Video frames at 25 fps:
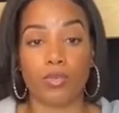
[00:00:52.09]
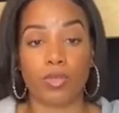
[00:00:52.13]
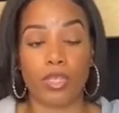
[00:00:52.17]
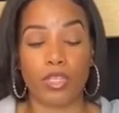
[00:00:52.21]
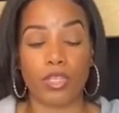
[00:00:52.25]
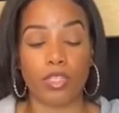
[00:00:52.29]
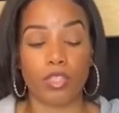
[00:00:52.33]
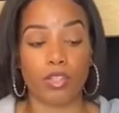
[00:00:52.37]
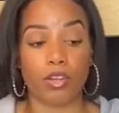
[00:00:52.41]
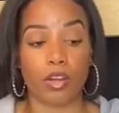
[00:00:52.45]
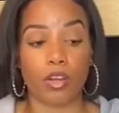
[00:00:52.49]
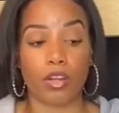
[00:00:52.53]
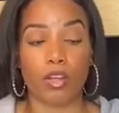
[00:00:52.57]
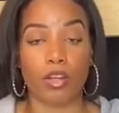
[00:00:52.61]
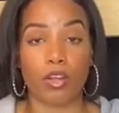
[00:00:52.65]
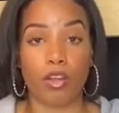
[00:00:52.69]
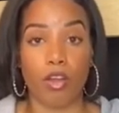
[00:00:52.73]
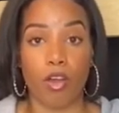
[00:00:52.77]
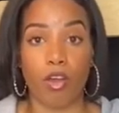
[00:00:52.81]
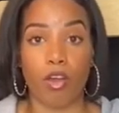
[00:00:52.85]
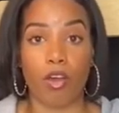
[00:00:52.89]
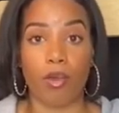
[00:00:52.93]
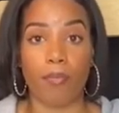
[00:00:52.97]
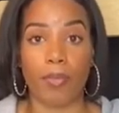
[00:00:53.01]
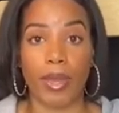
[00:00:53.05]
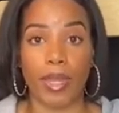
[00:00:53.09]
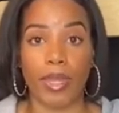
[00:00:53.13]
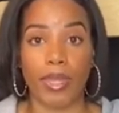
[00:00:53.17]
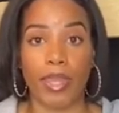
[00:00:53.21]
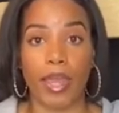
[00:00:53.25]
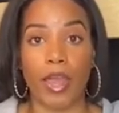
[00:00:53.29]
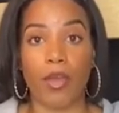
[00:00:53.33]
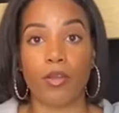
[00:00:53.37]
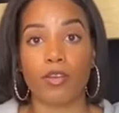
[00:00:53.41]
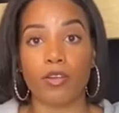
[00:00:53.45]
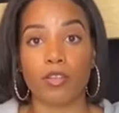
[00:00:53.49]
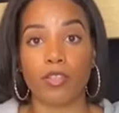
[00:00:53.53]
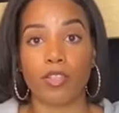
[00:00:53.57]
get started on my
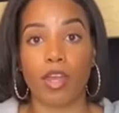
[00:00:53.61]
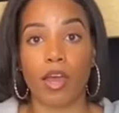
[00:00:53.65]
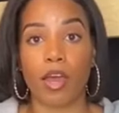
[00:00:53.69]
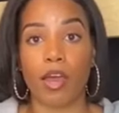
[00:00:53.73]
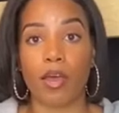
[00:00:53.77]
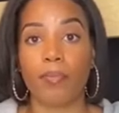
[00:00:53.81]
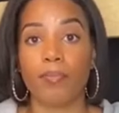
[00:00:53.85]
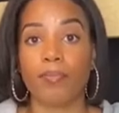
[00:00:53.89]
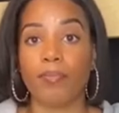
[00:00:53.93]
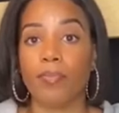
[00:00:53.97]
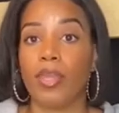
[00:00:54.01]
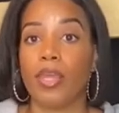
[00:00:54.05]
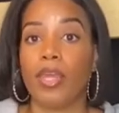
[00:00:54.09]
countertop.